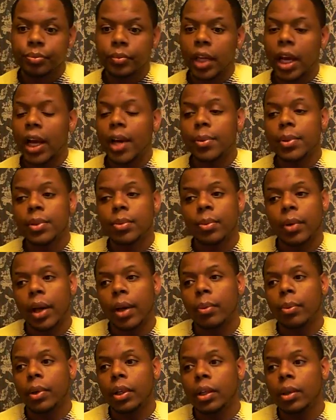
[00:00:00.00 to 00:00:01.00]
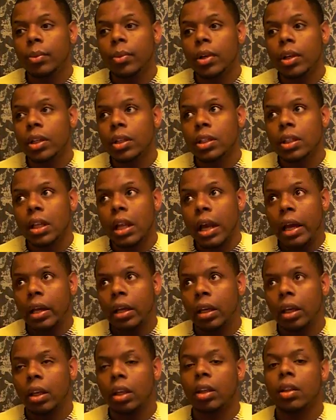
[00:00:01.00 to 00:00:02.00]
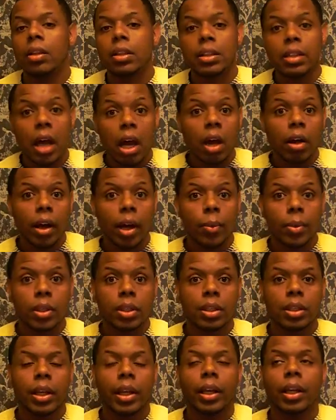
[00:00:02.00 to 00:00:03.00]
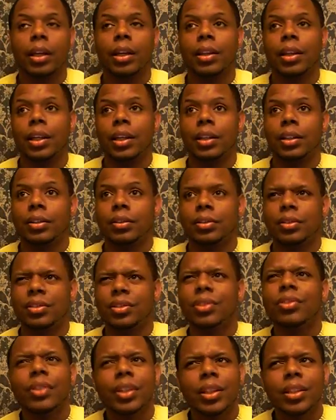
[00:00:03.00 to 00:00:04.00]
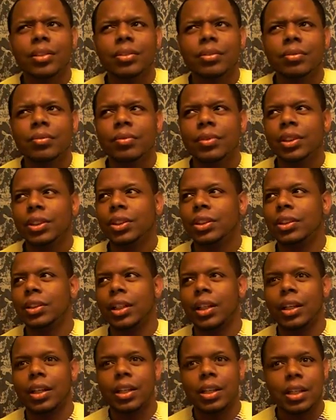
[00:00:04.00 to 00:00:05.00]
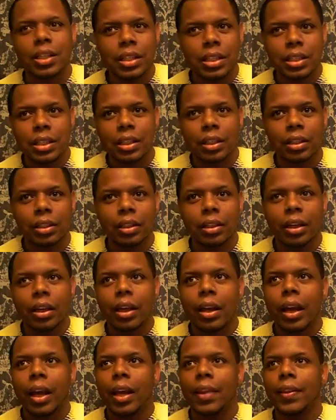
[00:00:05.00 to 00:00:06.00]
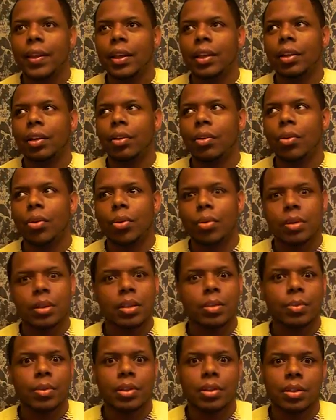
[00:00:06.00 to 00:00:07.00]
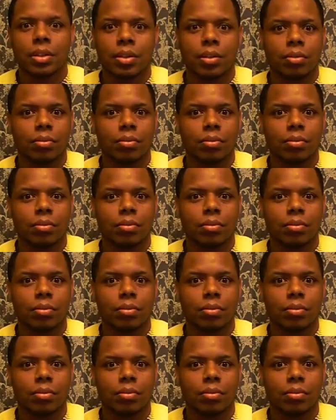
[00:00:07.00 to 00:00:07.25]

I really wanted to like it. The song I wanted to like it, and then then she started cussing, and then the chorus was